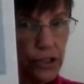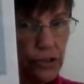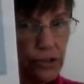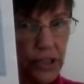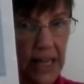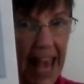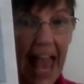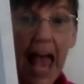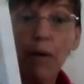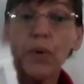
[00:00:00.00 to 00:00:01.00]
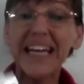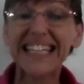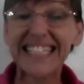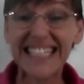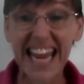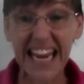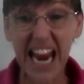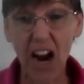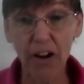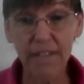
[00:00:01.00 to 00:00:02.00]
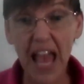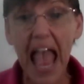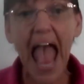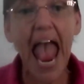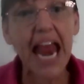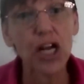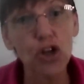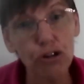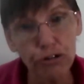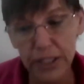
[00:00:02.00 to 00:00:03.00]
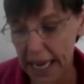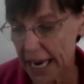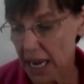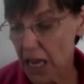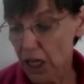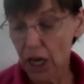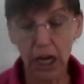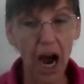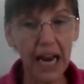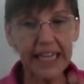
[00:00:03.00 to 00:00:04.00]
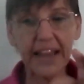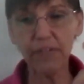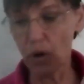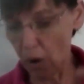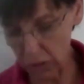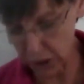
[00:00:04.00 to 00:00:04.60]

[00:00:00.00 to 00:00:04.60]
use. And we need to take care of it and use it. God gave you all